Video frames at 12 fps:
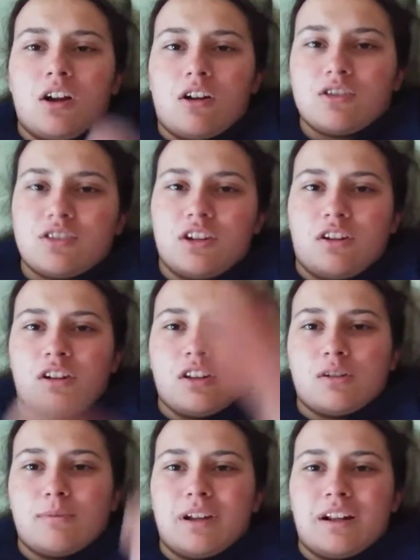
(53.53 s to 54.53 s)
I'll see you in a
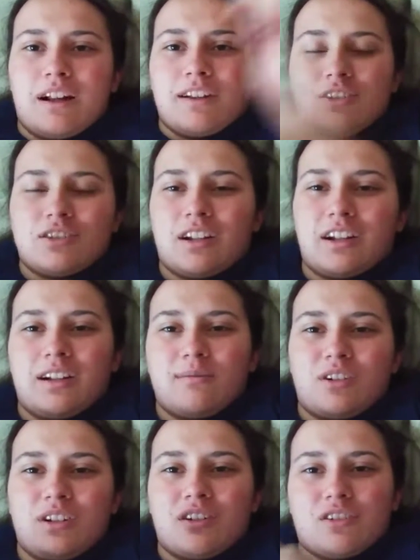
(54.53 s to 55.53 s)
little bit. I just thought I'd come
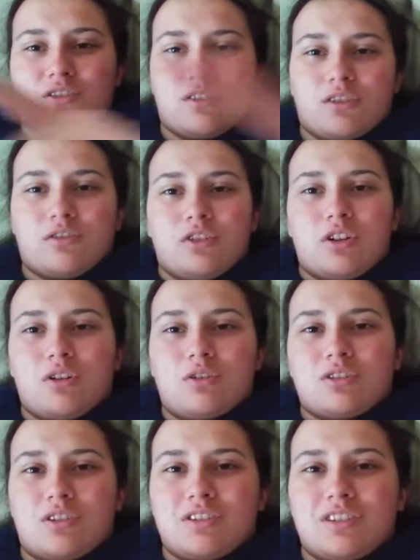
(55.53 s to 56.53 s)
on here and start the vlog,
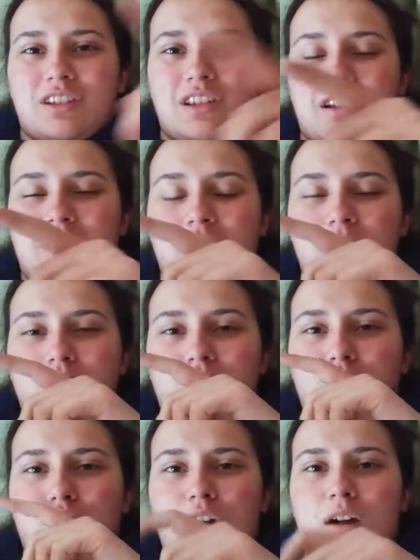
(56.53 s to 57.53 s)
so I'll see you
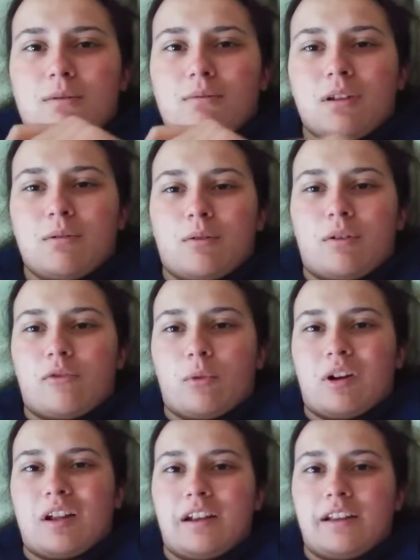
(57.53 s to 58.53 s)
probably whenever we're
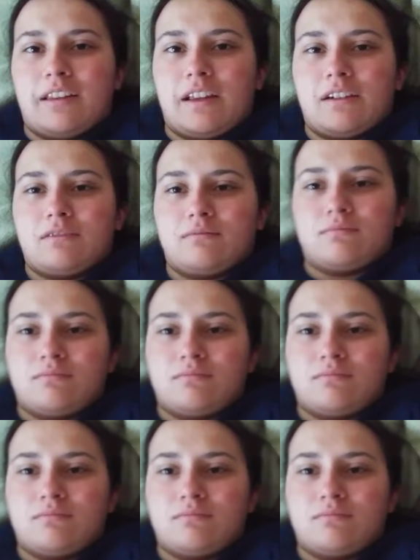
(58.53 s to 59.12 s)
headed in town.